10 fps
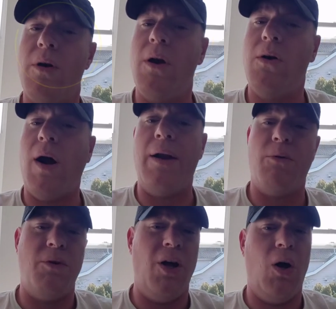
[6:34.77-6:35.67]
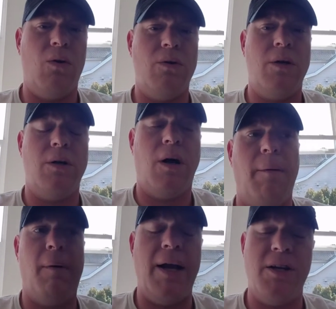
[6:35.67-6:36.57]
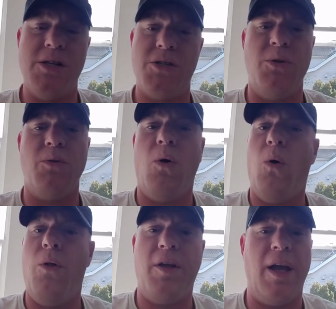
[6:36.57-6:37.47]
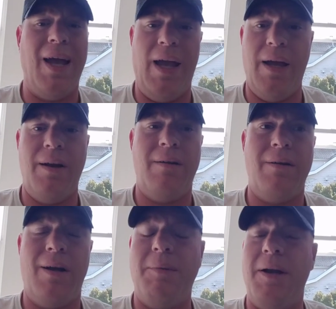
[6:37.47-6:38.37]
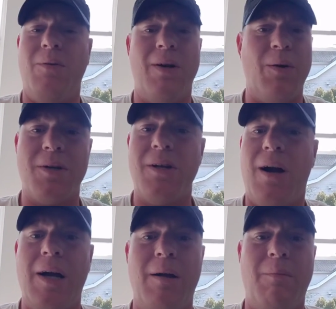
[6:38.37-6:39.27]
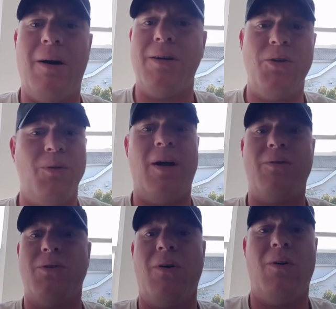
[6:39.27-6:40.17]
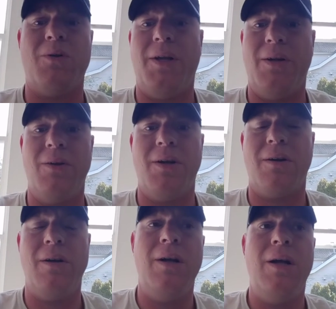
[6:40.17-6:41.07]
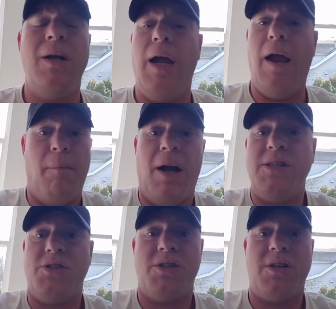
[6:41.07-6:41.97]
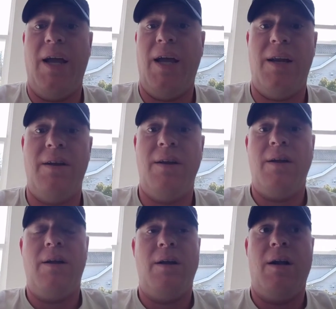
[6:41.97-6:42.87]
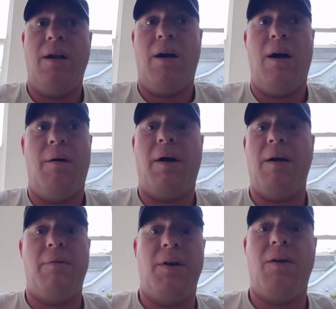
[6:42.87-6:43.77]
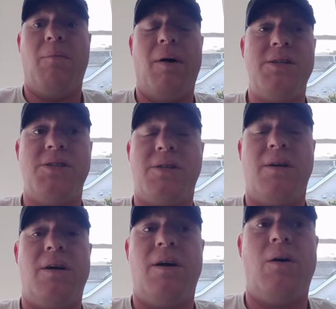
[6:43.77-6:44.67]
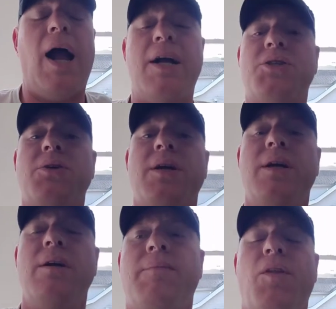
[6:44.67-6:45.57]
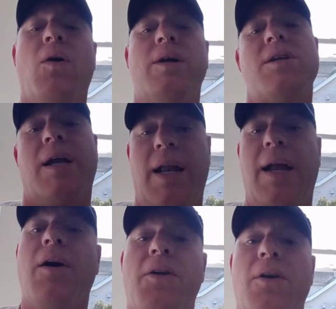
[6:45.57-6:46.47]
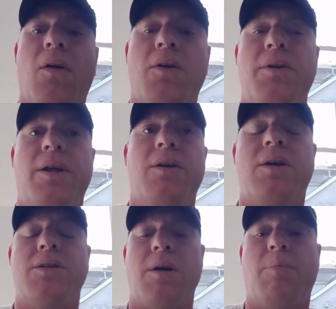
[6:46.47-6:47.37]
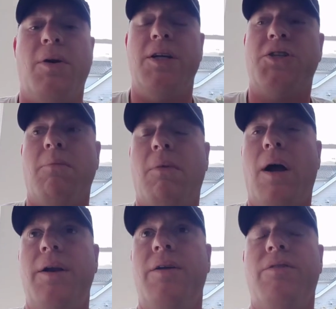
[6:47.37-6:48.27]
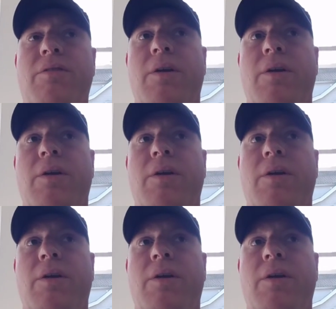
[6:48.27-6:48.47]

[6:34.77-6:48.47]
I don't know. I might just do the whole thing again. I mean, we're talking about a $2,000 deal here, and mine's just a head. Mine's just actually, no, it's like an $800 deal, because I'm pretty sure mine is the